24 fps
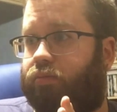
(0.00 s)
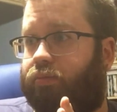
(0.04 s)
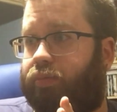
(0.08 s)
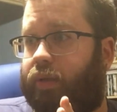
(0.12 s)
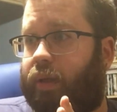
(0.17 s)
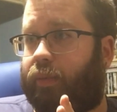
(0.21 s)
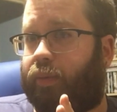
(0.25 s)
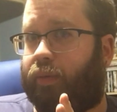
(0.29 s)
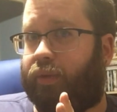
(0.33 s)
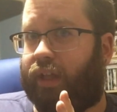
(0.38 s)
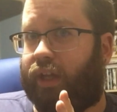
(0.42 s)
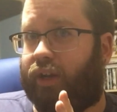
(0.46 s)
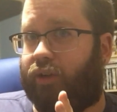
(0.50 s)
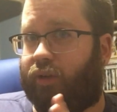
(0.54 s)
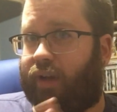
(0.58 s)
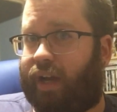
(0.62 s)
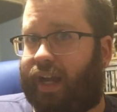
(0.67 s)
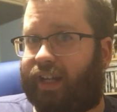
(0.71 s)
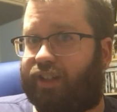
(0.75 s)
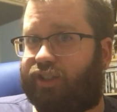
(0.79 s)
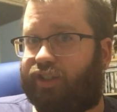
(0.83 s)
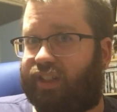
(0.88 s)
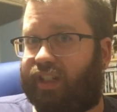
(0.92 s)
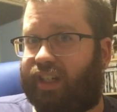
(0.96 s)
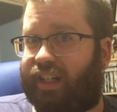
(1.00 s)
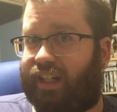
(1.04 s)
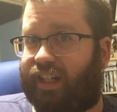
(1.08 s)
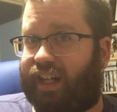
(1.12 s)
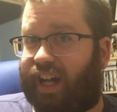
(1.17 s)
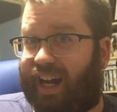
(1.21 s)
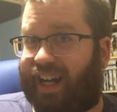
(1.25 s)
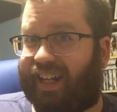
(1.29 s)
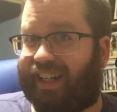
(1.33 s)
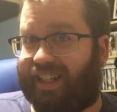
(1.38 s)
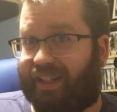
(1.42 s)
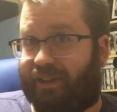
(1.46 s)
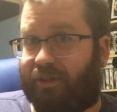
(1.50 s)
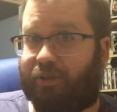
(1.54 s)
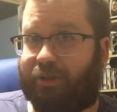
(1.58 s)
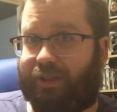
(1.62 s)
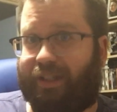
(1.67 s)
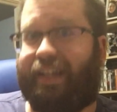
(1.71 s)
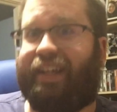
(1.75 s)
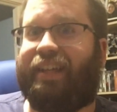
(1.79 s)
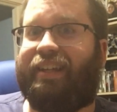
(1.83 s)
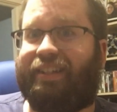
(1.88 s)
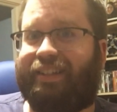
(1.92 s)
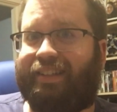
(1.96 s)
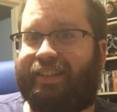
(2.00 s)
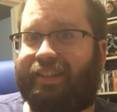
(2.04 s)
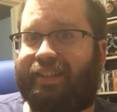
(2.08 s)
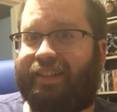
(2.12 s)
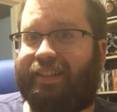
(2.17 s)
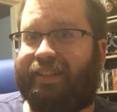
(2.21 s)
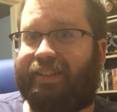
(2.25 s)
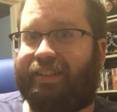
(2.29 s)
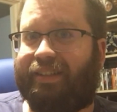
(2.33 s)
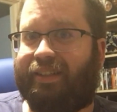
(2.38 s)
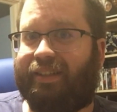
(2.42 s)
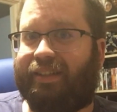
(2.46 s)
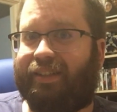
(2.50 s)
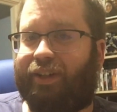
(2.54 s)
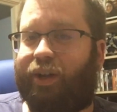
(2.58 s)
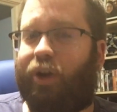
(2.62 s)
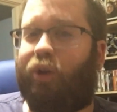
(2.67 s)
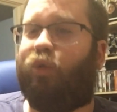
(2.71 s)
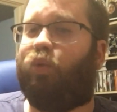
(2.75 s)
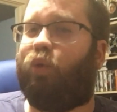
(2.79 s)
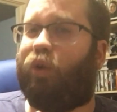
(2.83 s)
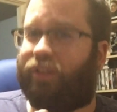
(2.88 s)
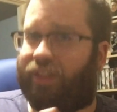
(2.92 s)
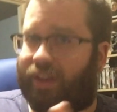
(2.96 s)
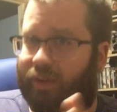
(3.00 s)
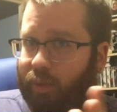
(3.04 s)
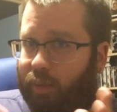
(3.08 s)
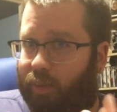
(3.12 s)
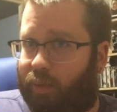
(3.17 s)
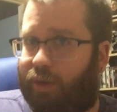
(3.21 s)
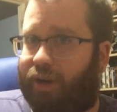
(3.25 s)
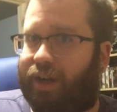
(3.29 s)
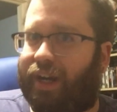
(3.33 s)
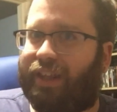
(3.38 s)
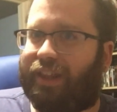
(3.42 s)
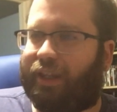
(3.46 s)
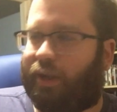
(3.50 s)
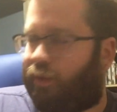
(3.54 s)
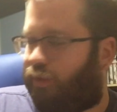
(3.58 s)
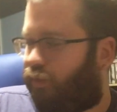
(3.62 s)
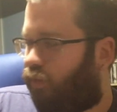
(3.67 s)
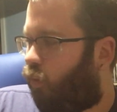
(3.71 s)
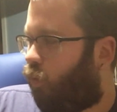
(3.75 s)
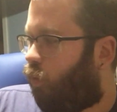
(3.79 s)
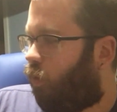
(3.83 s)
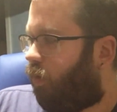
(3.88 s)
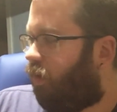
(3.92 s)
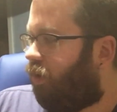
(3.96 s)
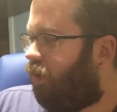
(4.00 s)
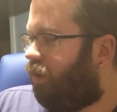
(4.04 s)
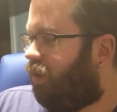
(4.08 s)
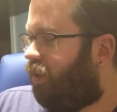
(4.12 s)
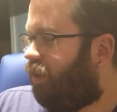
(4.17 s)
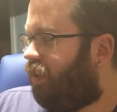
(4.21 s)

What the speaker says: people that are actually not guilty of what they were put in there for.